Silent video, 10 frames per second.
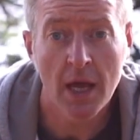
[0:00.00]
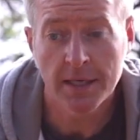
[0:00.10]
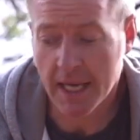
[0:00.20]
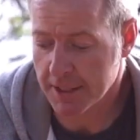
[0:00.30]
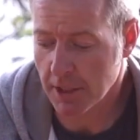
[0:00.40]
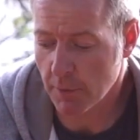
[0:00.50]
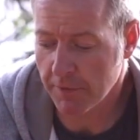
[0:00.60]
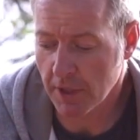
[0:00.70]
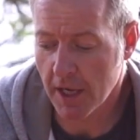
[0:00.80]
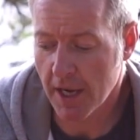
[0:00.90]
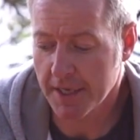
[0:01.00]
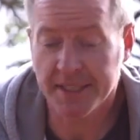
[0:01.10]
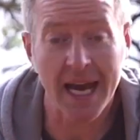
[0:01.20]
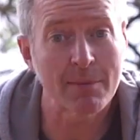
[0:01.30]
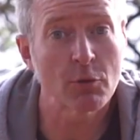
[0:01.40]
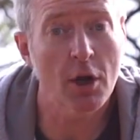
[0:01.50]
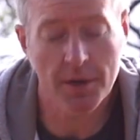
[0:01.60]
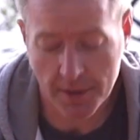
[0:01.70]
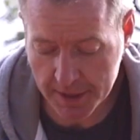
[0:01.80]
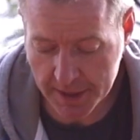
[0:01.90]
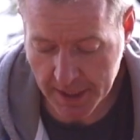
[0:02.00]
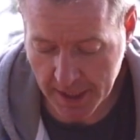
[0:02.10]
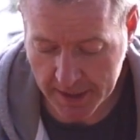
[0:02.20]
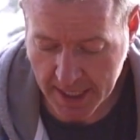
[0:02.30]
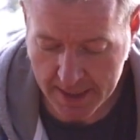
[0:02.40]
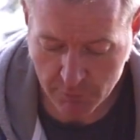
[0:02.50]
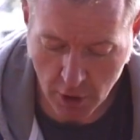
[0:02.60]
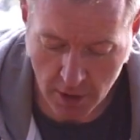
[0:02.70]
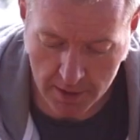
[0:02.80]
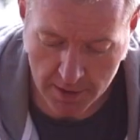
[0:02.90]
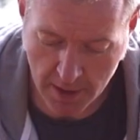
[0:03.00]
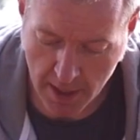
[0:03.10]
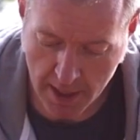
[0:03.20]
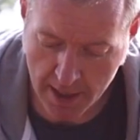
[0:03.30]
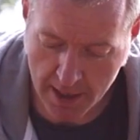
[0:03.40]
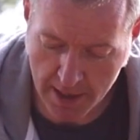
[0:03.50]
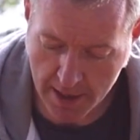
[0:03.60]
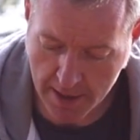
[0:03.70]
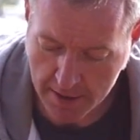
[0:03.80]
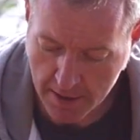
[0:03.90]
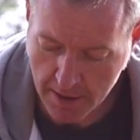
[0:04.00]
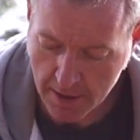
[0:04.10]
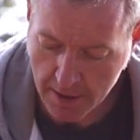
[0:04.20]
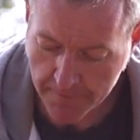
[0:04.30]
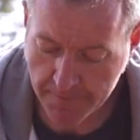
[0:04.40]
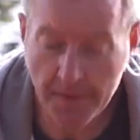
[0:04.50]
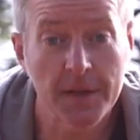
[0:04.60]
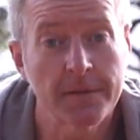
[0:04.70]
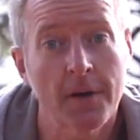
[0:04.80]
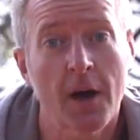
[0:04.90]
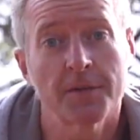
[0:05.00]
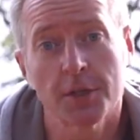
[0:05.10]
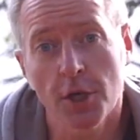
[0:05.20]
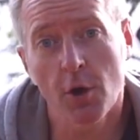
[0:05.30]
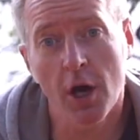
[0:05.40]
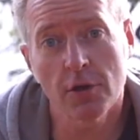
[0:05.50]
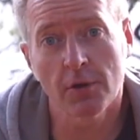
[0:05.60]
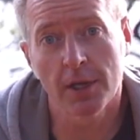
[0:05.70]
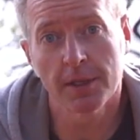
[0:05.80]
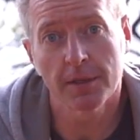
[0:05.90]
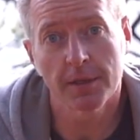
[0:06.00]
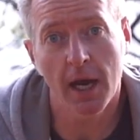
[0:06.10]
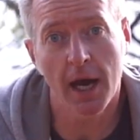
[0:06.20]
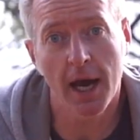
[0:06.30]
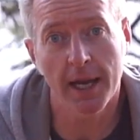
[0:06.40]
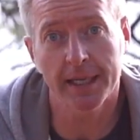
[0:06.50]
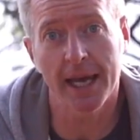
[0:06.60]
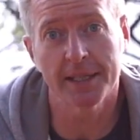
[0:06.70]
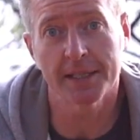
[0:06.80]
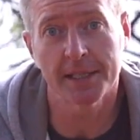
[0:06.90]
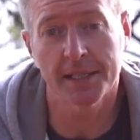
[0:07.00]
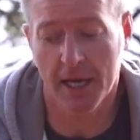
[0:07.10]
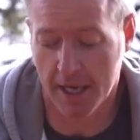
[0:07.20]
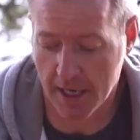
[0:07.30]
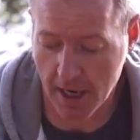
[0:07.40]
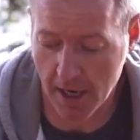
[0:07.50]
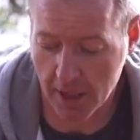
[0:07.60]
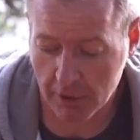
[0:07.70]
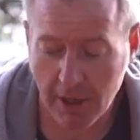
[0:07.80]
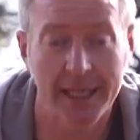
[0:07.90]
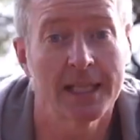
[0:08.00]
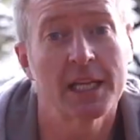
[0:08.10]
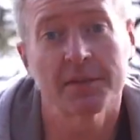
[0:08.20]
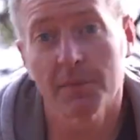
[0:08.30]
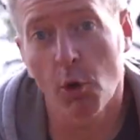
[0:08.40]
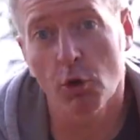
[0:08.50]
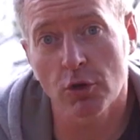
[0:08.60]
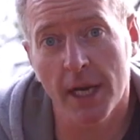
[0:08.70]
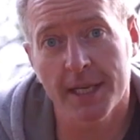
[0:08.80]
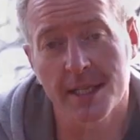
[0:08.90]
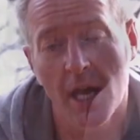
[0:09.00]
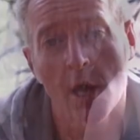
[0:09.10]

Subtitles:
Next up, we've got a Tamron. This is a Tamron 55 to 200. Again, this is a cracking lens for portraits.